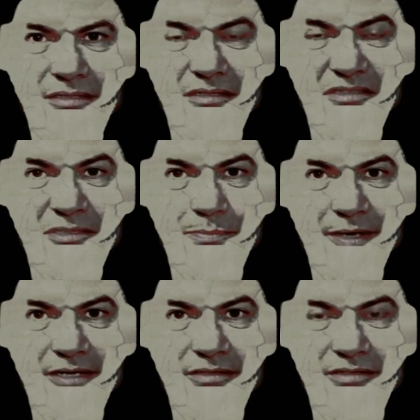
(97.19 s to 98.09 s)
"I
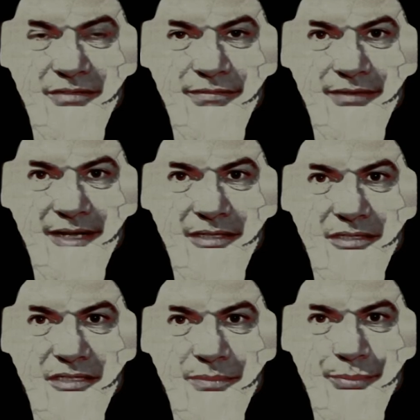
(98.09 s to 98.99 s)
suppose the flats
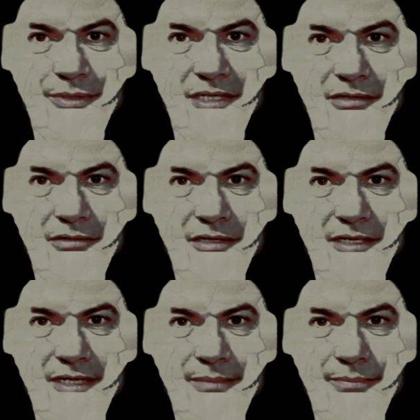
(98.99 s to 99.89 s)
is pretty
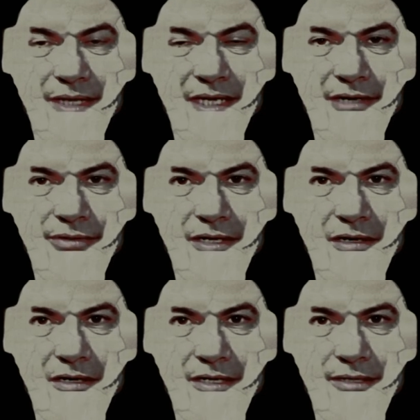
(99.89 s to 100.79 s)
green up there in
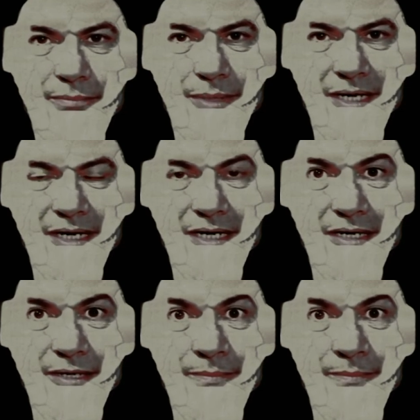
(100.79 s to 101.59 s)
Ironbark."